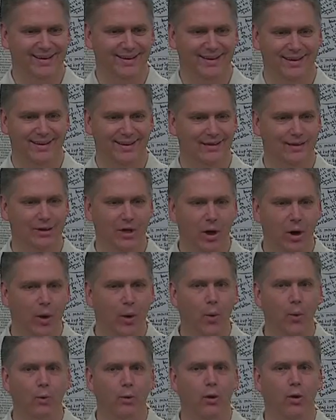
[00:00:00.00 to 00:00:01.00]

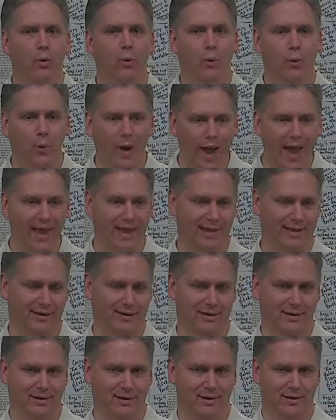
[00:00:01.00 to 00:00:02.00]
no way.
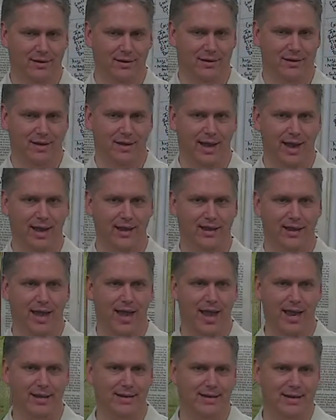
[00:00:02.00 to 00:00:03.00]
And
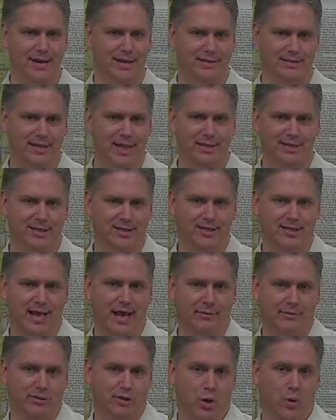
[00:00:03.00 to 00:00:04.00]
and it's, it's and I
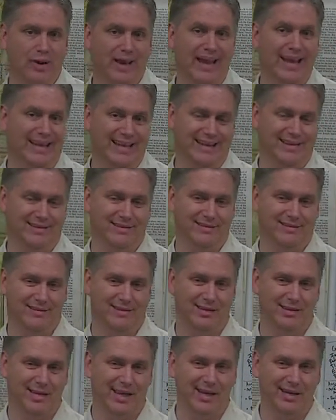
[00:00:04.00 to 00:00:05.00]
was going 80,
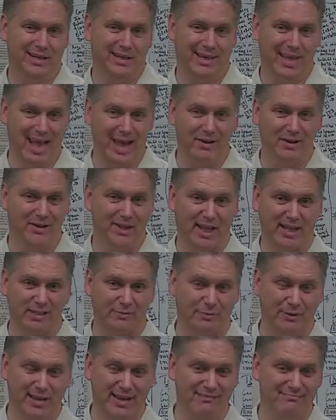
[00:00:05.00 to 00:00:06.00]
hitting a cow at that
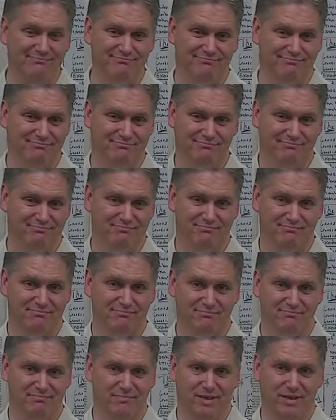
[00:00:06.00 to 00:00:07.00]
speed.
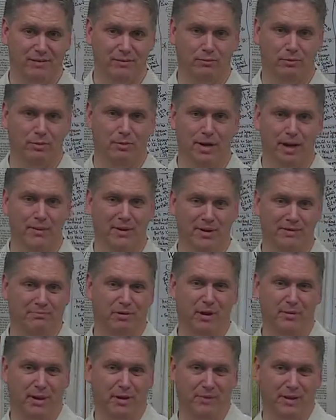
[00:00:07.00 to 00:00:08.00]
You know, I'm gonna
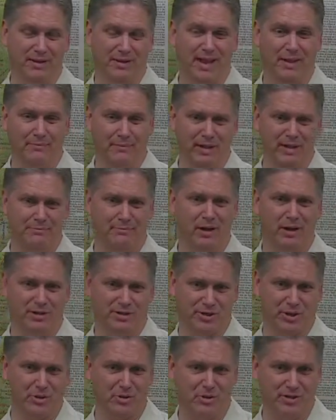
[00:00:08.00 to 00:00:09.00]
probably, but that means
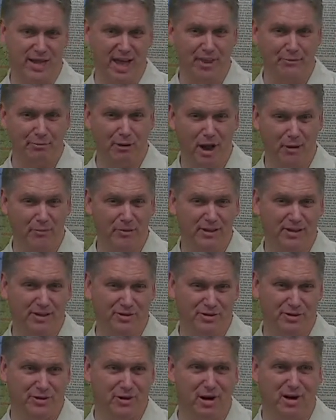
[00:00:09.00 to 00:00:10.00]
certain death probably because
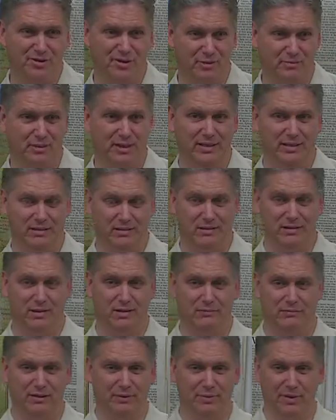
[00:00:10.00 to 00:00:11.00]
your car's gonna be
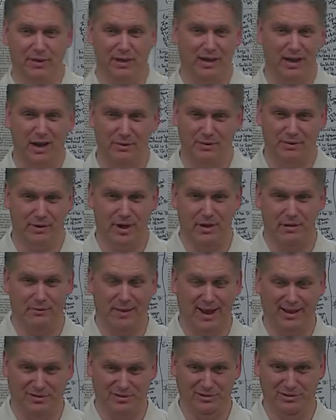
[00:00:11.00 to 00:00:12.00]
flipped in the air. I'd
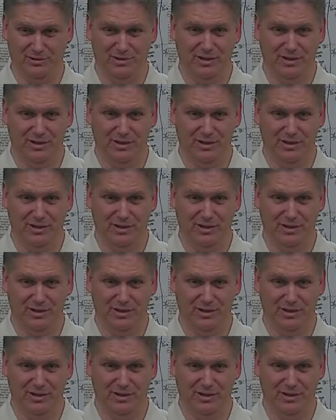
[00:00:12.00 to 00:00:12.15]
imagine.